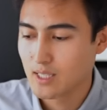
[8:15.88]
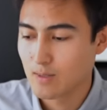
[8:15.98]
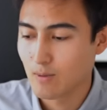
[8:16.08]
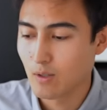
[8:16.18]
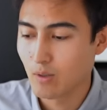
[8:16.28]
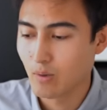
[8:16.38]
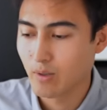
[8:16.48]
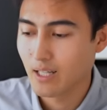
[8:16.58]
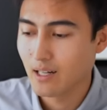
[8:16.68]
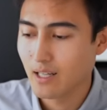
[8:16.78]
So we'll go
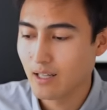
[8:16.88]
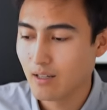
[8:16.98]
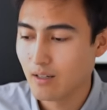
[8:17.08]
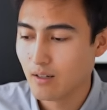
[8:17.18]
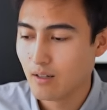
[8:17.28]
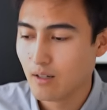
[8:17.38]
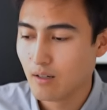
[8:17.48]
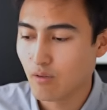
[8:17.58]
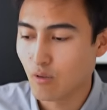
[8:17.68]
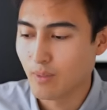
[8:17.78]
right click,
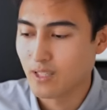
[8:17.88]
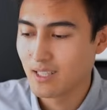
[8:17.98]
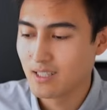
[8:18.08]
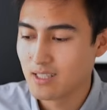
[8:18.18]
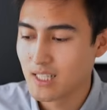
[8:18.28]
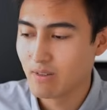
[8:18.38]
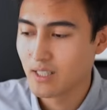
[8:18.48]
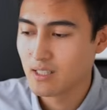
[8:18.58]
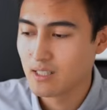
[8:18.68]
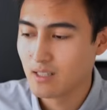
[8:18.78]
Format Data
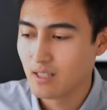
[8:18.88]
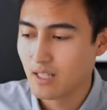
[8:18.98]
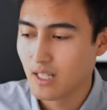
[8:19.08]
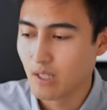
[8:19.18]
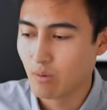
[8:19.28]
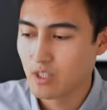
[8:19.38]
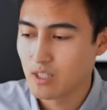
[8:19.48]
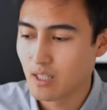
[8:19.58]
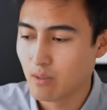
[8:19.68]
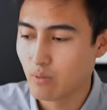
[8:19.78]
Series, and we're
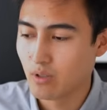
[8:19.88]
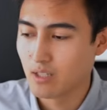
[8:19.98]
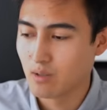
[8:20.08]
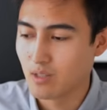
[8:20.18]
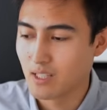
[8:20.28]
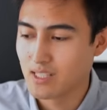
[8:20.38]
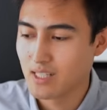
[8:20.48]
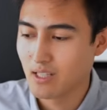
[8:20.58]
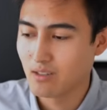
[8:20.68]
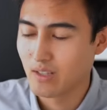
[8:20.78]
just going to put it to the
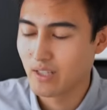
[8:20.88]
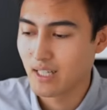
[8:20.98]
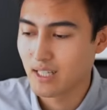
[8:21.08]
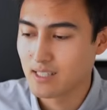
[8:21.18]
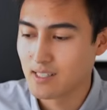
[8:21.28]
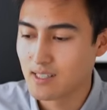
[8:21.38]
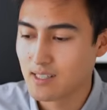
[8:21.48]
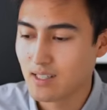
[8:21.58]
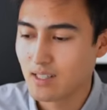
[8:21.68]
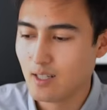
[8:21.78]
secondary
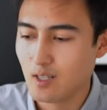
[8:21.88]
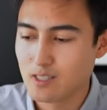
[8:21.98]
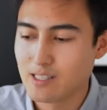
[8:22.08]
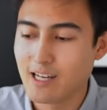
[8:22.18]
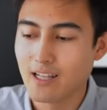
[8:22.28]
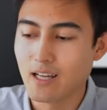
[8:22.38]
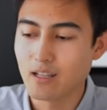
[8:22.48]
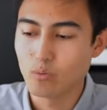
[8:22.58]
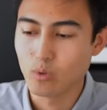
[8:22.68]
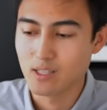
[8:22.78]
axis. And just like
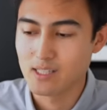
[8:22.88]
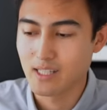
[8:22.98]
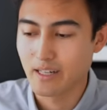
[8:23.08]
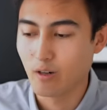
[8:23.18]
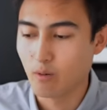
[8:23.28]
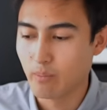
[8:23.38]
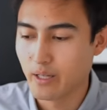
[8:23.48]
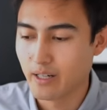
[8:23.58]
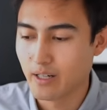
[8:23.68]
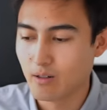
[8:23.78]
that, we can see it a lot
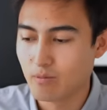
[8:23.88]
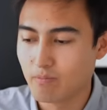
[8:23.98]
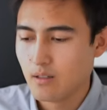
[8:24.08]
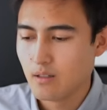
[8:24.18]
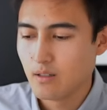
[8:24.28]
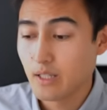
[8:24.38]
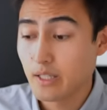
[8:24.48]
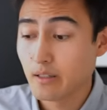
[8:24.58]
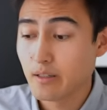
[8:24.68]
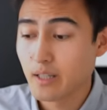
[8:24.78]
better now.
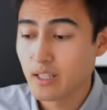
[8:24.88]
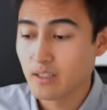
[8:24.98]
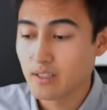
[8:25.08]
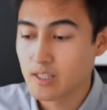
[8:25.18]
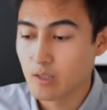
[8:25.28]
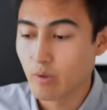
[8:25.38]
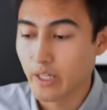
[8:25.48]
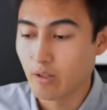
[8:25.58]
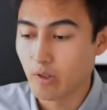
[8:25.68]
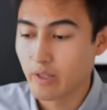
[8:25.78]
Another thing that doesn't
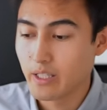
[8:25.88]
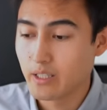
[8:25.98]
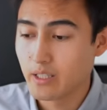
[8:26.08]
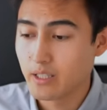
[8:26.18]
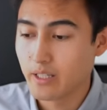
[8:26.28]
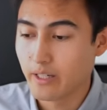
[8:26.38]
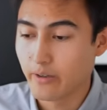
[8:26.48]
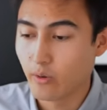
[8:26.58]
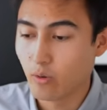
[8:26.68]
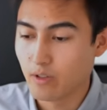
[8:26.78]
quite look right here
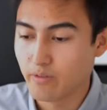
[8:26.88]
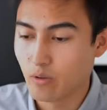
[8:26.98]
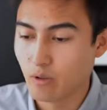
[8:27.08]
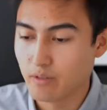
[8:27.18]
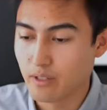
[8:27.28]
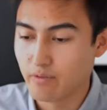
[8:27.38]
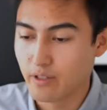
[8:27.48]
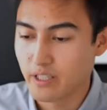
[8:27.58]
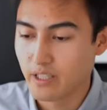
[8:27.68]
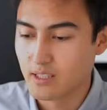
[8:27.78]
are all of the
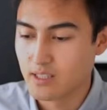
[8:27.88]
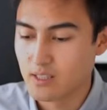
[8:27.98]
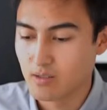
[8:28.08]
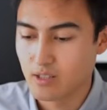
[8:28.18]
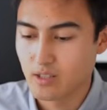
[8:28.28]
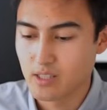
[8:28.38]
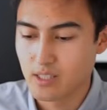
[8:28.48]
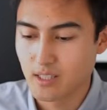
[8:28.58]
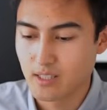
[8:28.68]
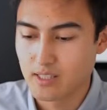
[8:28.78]
different years. So as you can
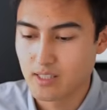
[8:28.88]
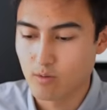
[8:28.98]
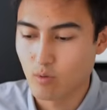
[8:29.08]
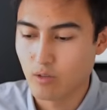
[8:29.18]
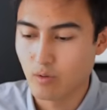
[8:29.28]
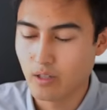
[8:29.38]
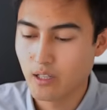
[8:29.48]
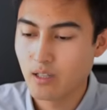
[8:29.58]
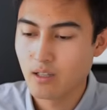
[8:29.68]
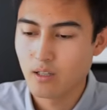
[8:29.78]
see, it says 1, 2,
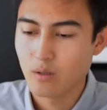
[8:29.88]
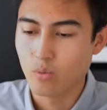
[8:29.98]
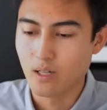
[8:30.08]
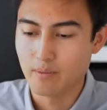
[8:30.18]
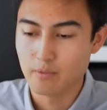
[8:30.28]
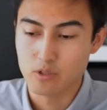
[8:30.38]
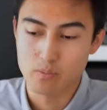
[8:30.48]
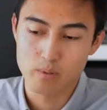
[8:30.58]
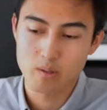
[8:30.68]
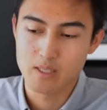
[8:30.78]
3, while it
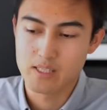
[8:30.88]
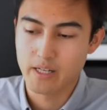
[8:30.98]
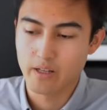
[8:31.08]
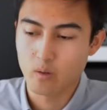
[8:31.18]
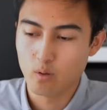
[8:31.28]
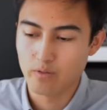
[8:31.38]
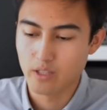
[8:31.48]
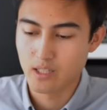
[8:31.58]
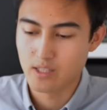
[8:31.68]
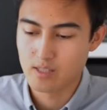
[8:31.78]
should probably say all of the
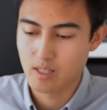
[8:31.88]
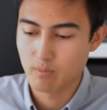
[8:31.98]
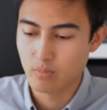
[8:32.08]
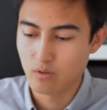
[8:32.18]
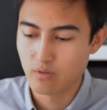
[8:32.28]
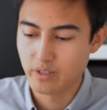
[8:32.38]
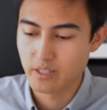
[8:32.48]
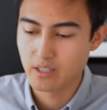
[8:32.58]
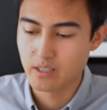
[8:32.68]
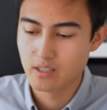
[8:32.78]
years up over
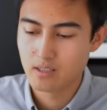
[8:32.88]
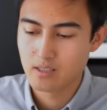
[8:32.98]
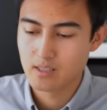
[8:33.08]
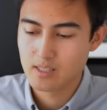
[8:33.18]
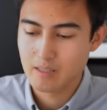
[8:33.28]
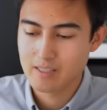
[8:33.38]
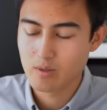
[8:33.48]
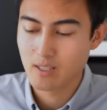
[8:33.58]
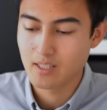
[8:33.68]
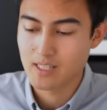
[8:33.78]
here. So let's
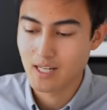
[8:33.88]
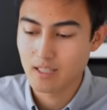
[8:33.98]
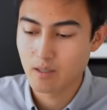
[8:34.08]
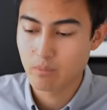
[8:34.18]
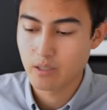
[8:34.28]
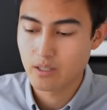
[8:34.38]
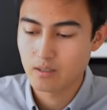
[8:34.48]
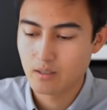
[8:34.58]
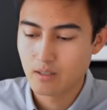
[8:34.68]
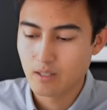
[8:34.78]
go ahead and select that
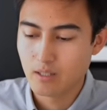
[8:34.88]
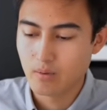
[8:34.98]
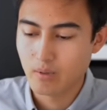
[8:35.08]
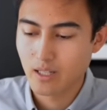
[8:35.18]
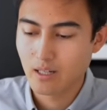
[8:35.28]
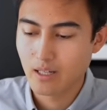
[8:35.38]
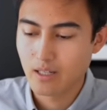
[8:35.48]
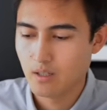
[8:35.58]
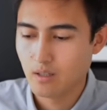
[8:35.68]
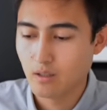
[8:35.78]
part, right
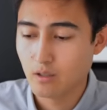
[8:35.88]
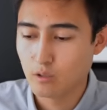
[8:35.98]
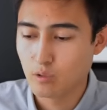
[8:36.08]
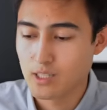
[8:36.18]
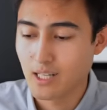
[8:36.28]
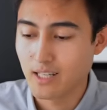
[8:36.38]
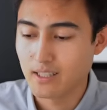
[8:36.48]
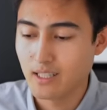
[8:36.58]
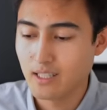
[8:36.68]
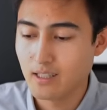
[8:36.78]
click, go to
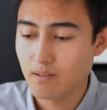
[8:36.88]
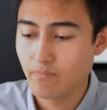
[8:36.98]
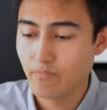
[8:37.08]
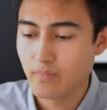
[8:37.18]
select data.